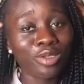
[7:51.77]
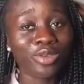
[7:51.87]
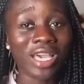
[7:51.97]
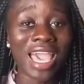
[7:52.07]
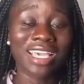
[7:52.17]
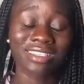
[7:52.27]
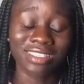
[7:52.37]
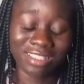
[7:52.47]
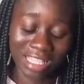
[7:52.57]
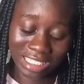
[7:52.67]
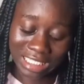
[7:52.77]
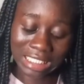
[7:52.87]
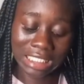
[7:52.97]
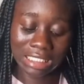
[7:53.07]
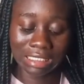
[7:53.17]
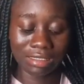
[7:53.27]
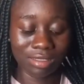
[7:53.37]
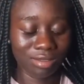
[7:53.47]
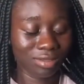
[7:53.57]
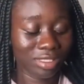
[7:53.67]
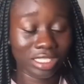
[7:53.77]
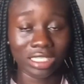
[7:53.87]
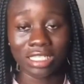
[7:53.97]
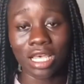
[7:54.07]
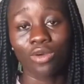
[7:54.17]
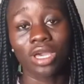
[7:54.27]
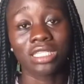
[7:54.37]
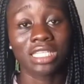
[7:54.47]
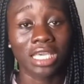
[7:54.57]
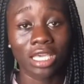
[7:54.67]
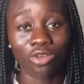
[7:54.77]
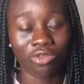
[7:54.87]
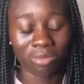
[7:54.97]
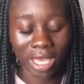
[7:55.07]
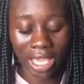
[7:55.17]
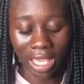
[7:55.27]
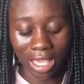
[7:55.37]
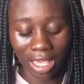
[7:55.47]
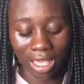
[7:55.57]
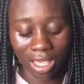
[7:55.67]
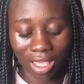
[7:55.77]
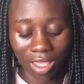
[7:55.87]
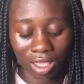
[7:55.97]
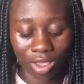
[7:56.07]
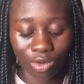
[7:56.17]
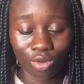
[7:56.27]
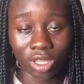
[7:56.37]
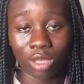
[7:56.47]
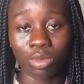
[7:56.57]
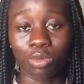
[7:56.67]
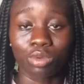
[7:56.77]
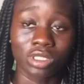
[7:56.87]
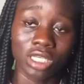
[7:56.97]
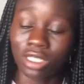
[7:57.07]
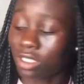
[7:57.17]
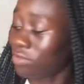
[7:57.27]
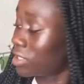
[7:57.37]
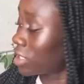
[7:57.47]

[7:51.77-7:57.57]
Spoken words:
So guys, this is it. This is how I take care of my hair when I'm in protective